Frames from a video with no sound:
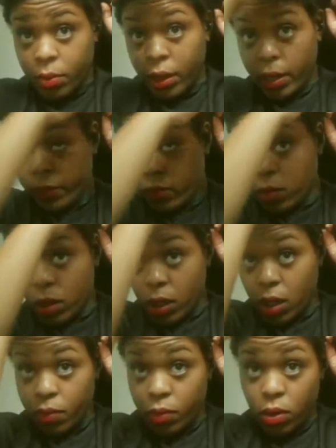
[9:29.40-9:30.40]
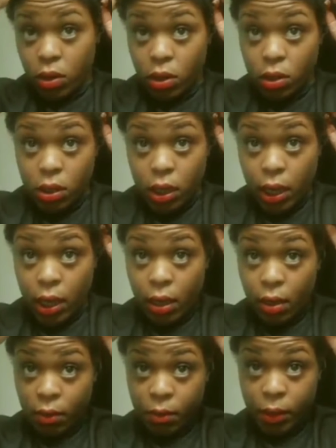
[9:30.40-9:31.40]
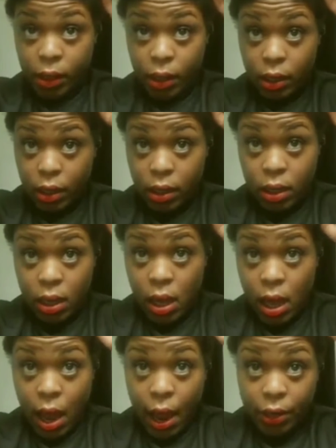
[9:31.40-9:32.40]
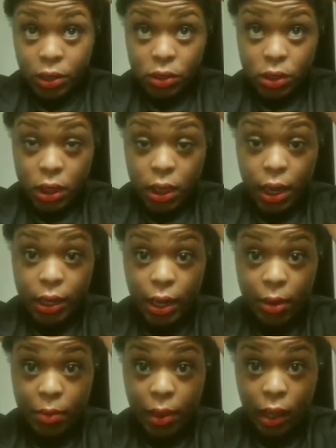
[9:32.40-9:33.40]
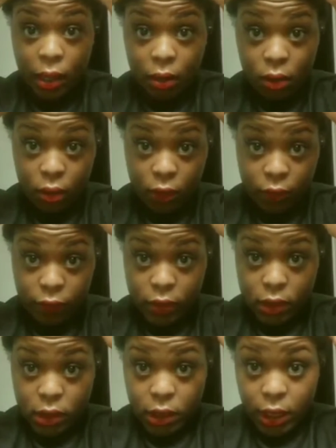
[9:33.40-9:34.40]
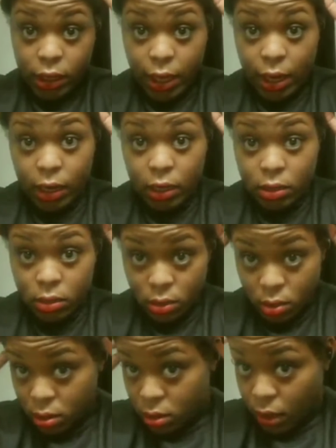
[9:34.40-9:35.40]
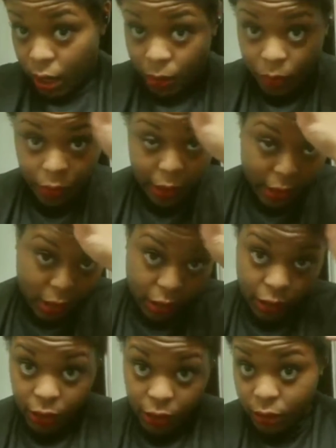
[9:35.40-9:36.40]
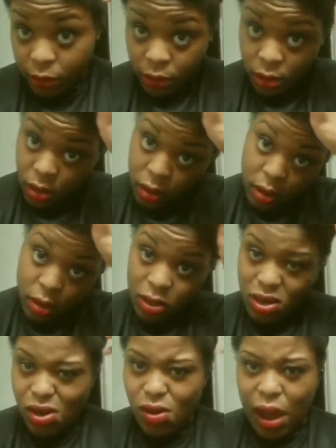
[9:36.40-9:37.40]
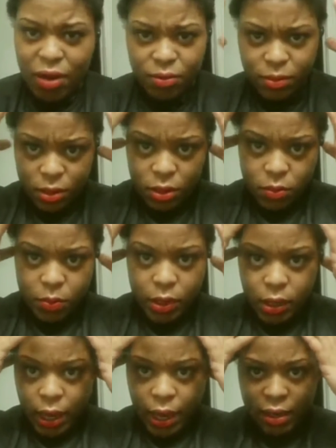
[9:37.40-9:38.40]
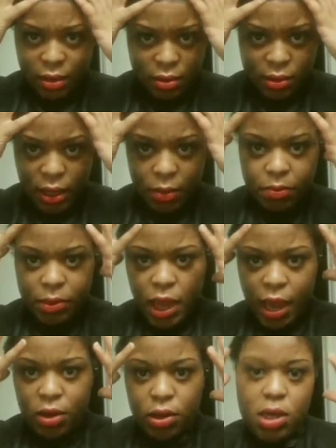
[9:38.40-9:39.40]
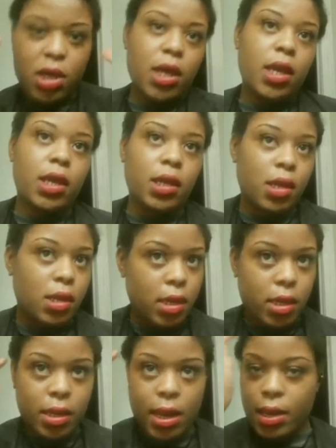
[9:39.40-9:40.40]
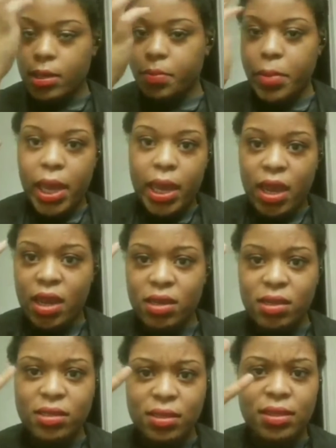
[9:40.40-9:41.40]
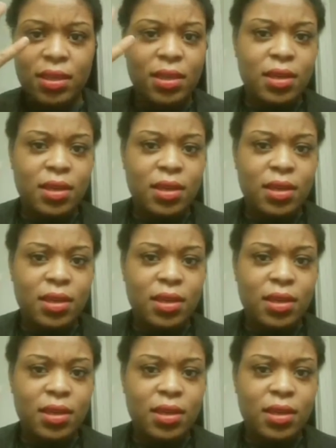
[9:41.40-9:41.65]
but if you want to keep it on, you can, but I usually cut that band off to take that pressure. You know how when you put like something tight on your head and that band is,